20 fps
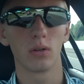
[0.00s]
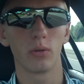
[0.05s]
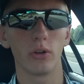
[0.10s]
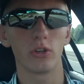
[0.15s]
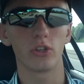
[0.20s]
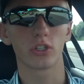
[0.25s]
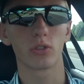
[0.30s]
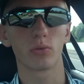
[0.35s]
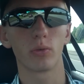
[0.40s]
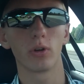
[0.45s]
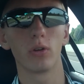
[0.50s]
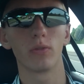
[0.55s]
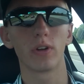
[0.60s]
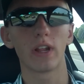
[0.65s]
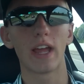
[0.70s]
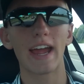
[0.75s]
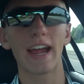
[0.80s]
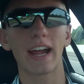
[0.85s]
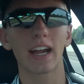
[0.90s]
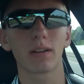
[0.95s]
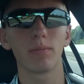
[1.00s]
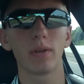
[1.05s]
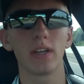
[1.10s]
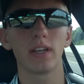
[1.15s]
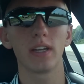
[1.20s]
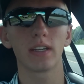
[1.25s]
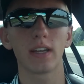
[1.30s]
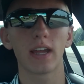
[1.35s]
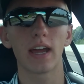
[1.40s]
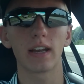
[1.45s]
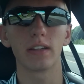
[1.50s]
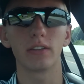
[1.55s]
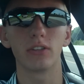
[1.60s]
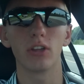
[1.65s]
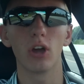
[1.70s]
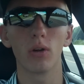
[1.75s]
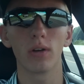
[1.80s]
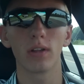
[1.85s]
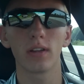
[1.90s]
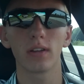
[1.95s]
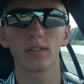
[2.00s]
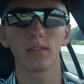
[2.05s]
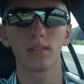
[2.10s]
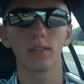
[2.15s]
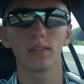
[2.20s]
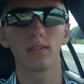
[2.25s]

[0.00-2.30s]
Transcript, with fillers: We just went over to Acme, got a donut.